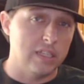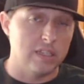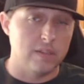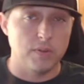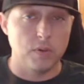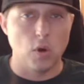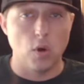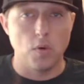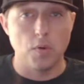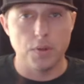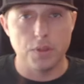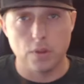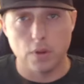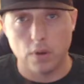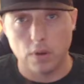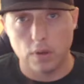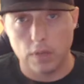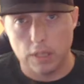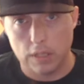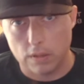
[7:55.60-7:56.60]
if you're over
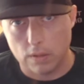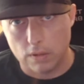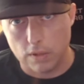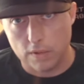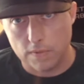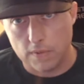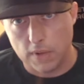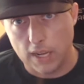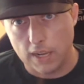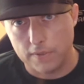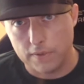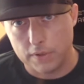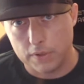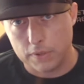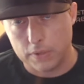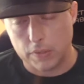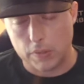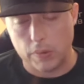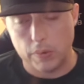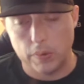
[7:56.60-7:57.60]
30, 35
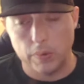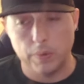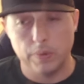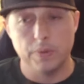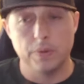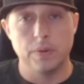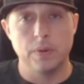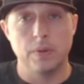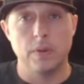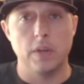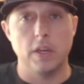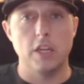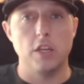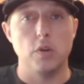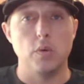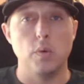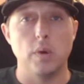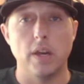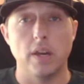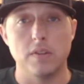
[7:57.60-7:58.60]
years old, and
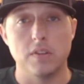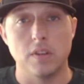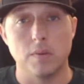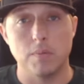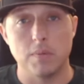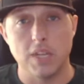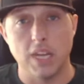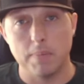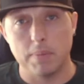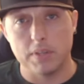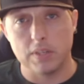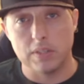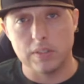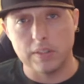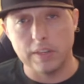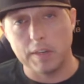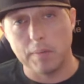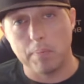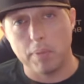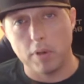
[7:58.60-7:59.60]
you have some type of
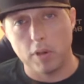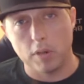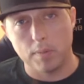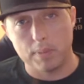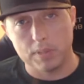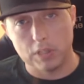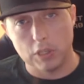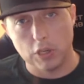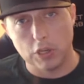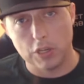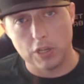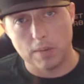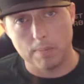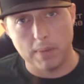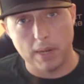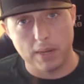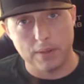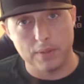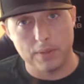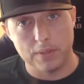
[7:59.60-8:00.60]
stink bug position
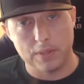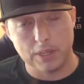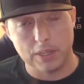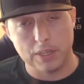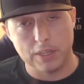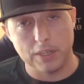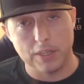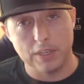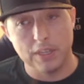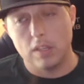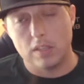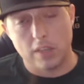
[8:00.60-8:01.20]
about this kid, it's